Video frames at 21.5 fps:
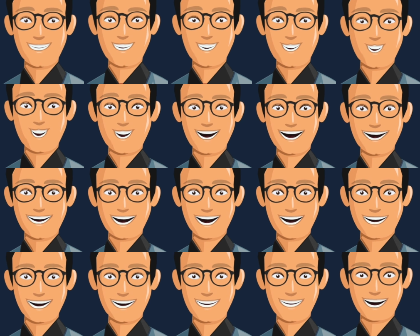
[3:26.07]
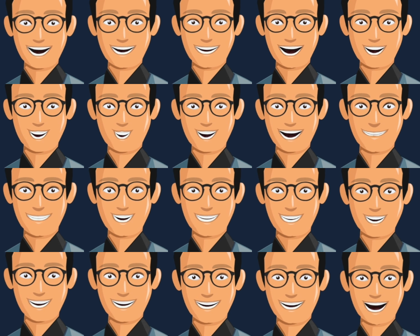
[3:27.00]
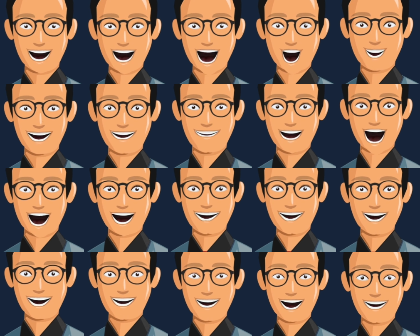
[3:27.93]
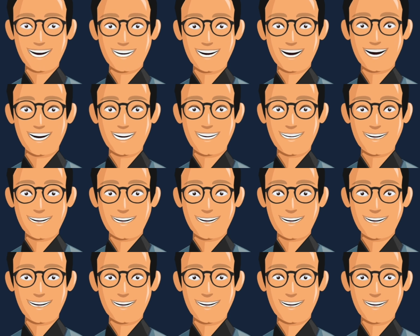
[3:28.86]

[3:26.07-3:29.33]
For instance, if you work for an online pharmacy company,